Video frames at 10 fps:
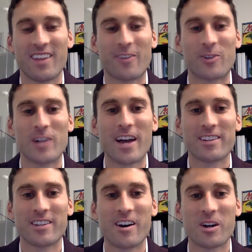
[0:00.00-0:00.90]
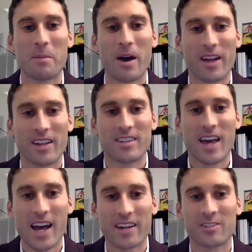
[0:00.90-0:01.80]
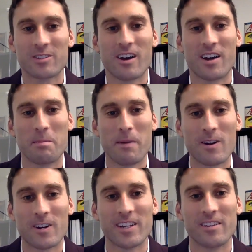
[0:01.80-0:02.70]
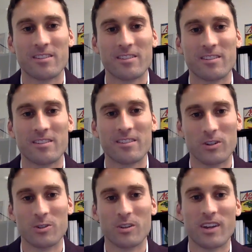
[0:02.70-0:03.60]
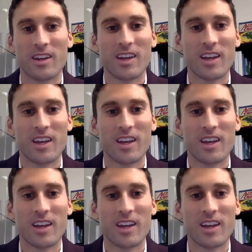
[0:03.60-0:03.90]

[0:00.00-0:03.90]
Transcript: there's a lot of talk about attacks on American institutions,